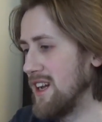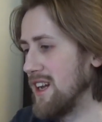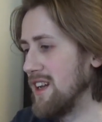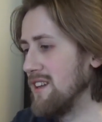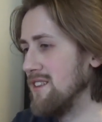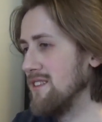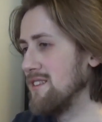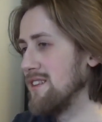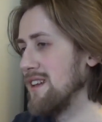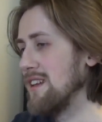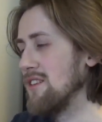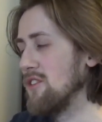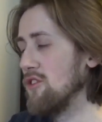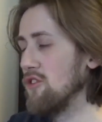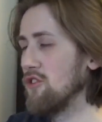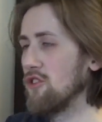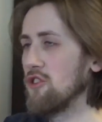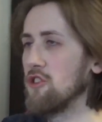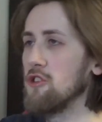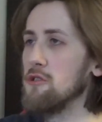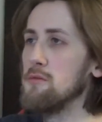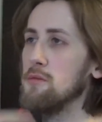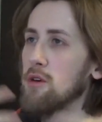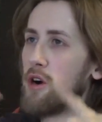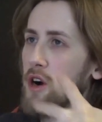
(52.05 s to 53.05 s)
in season
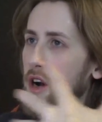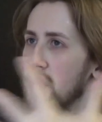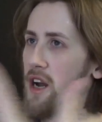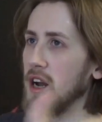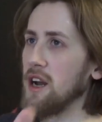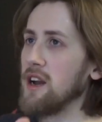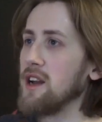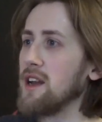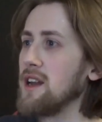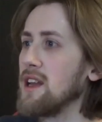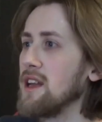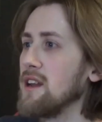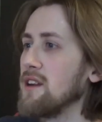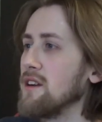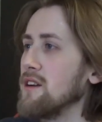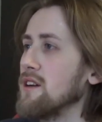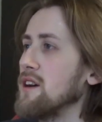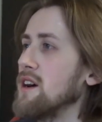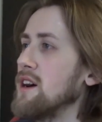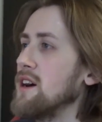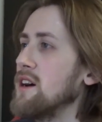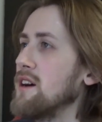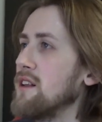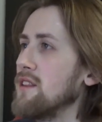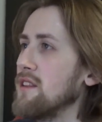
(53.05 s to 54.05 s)
2, but here
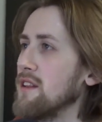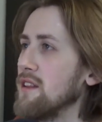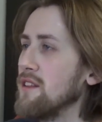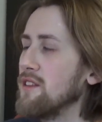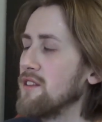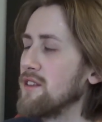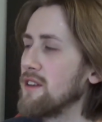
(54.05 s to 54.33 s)
in